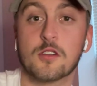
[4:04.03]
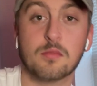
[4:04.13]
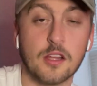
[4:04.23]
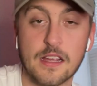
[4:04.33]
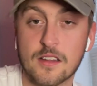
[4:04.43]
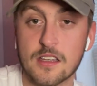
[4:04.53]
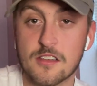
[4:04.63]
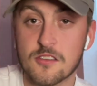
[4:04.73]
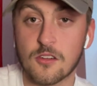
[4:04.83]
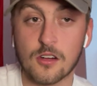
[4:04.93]
to play in the
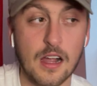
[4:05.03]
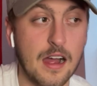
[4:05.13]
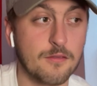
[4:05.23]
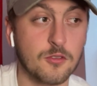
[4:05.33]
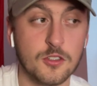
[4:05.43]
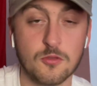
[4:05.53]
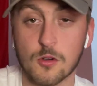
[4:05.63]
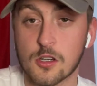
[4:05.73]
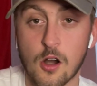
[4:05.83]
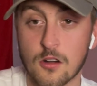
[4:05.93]
Eastern Conference,
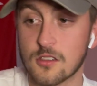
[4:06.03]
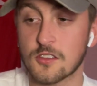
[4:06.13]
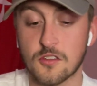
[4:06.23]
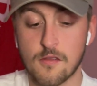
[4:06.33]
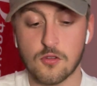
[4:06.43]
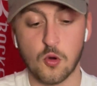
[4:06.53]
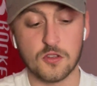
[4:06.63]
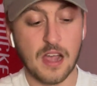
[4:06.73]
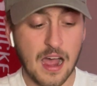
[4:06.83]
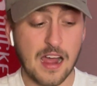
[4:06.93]
regardless of
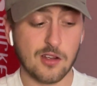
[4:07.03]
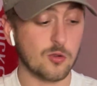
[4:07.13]
who's hot,